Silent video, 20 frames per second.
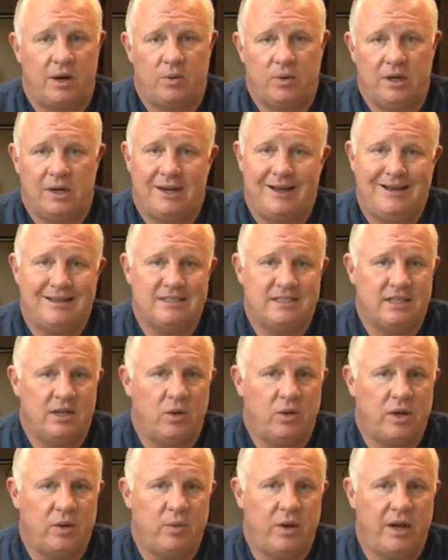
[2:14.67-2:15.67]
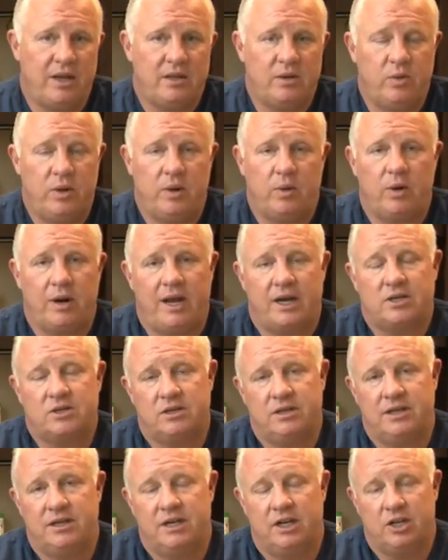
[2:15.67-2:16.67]
realized the only way that we were
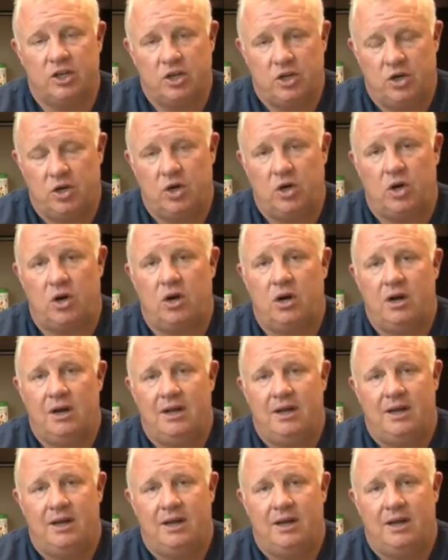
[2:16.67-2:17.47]
actually going to cure